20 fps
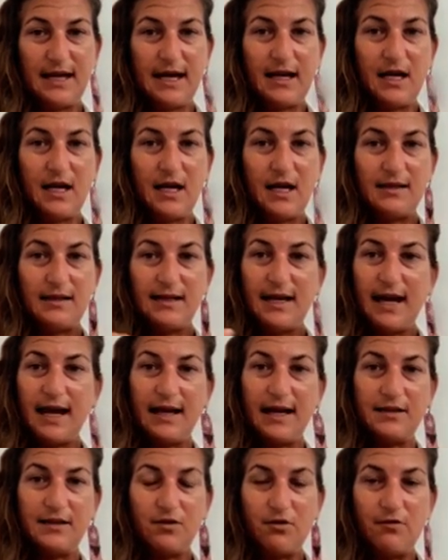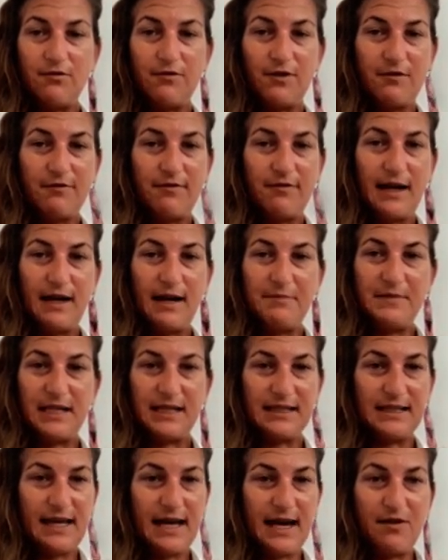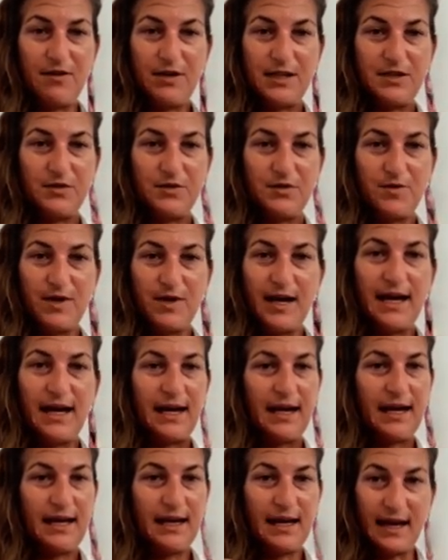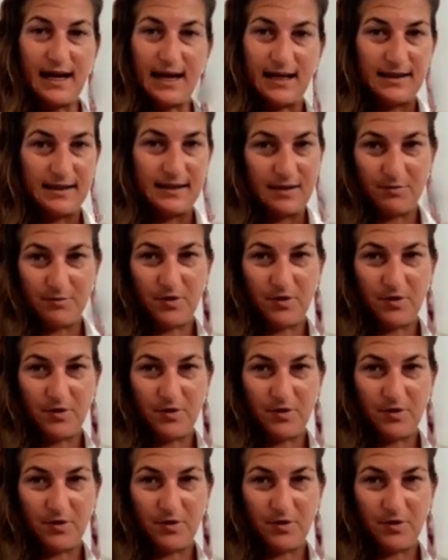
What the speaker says: and not get overwhelmed and carried away and